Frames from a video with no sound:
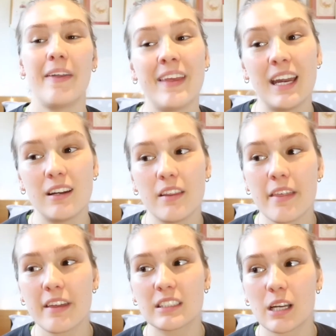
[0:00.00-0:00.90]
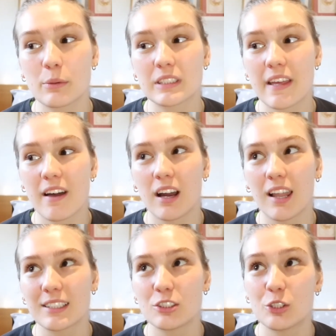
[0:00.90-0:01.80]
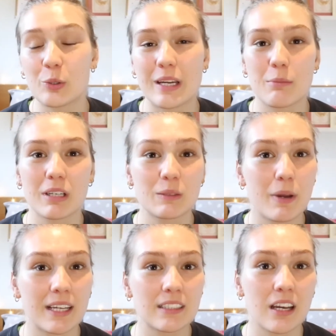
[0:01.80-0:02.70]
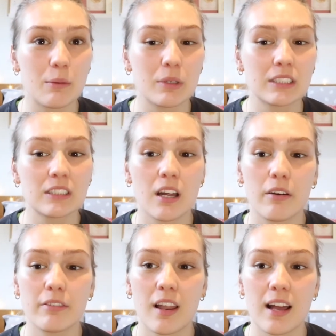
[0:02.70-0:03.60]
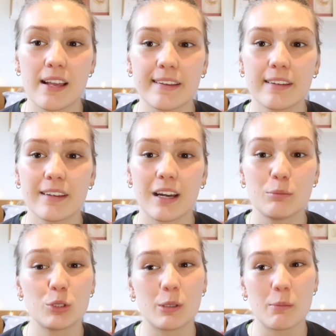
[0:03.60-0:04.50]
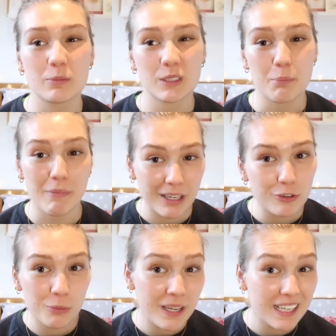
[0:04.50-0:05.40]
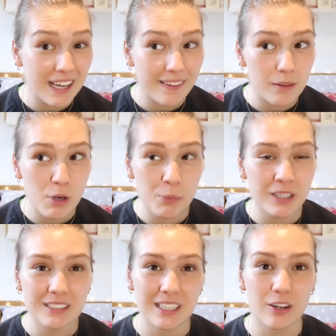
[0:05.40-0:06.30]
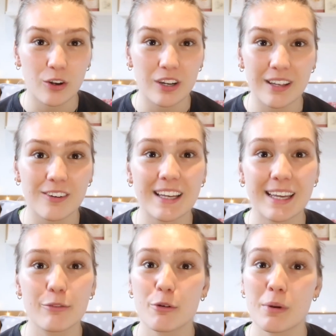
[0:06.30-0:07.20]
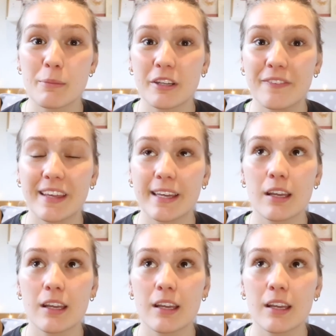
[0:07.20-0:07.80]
then other things I would say that I like to do in my spare time is stuff like I'm doing some macrame at the moment because I got a little kit for my birthday.